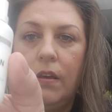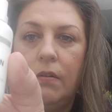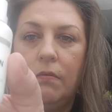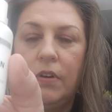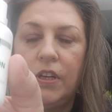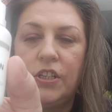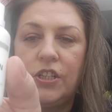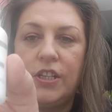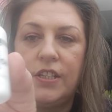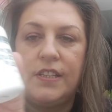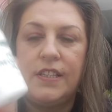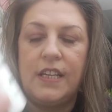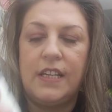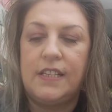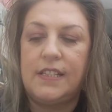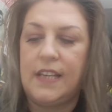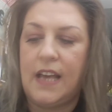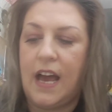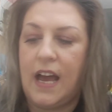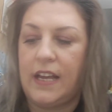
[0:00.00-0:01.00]
which is
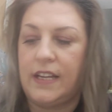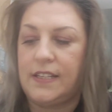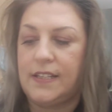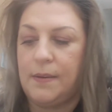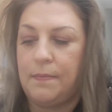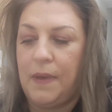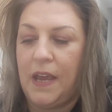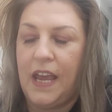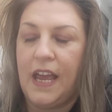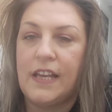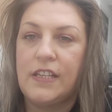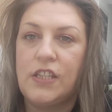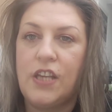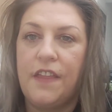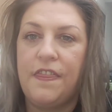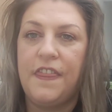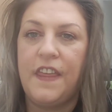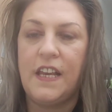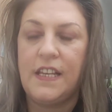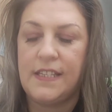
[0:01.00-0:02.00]
this item here.
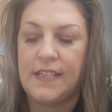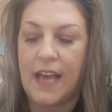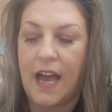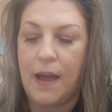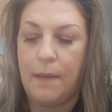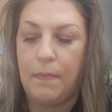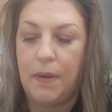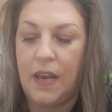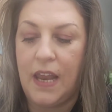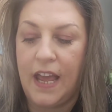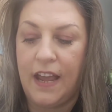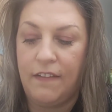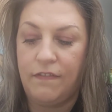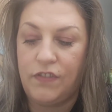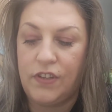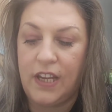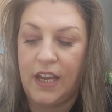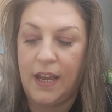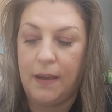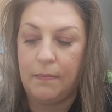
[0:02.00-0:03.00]
So this, I
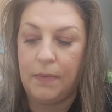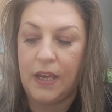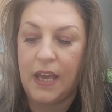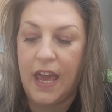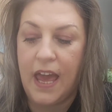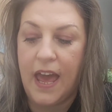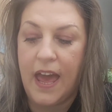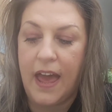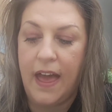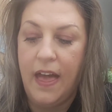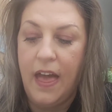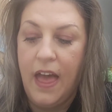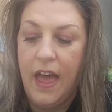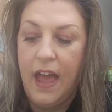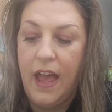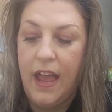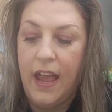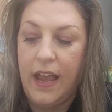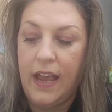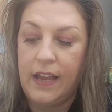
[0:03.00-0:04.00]
believe, DMK,
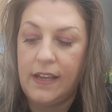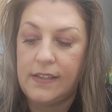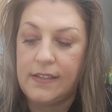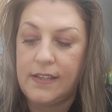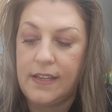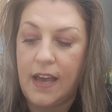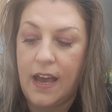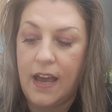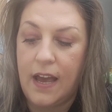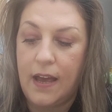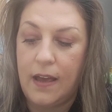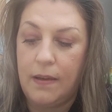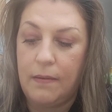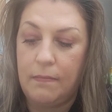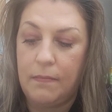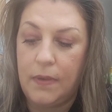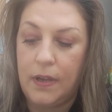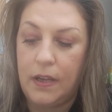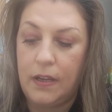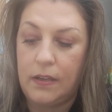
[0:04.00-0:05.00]
it's
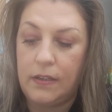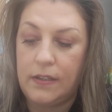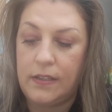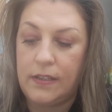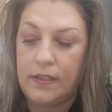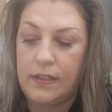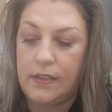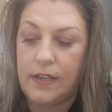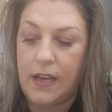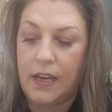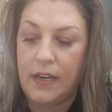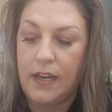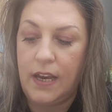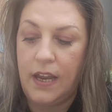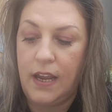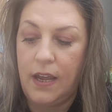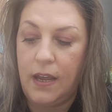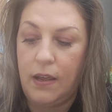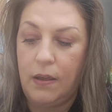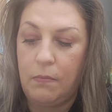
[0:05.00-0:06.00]

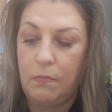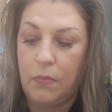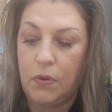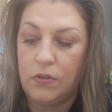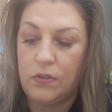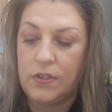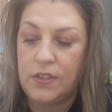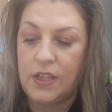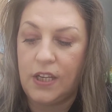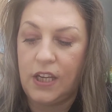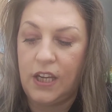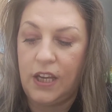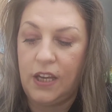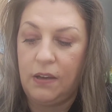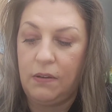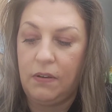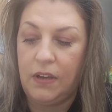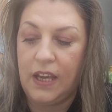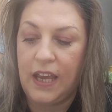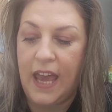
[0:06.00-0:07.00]
Danny
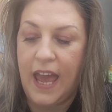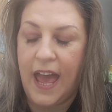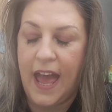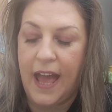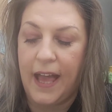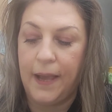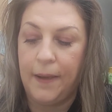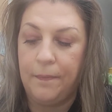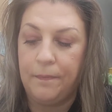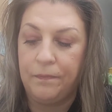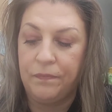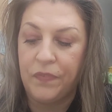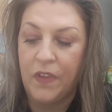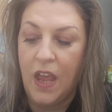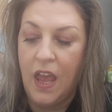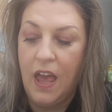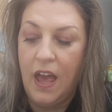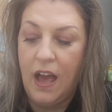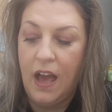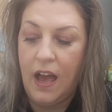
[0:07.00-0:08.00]
Montague King.
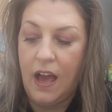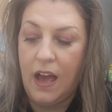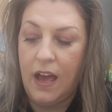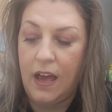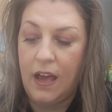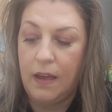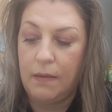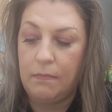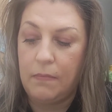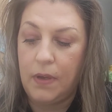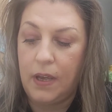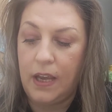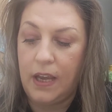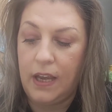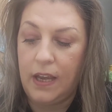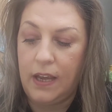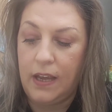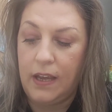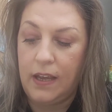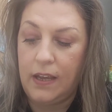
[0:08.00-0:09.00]

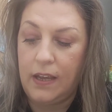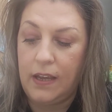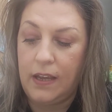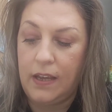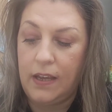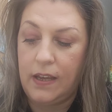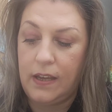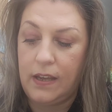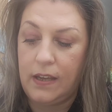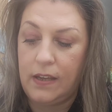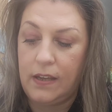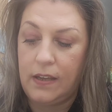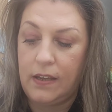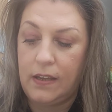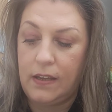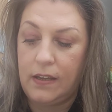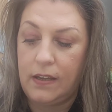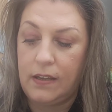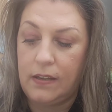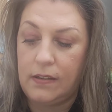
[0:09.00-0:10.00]
It
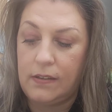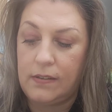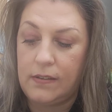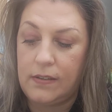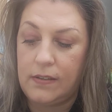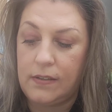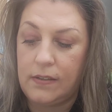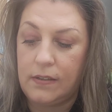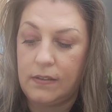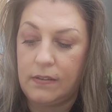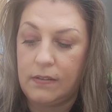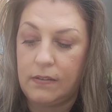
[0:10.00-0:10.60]
is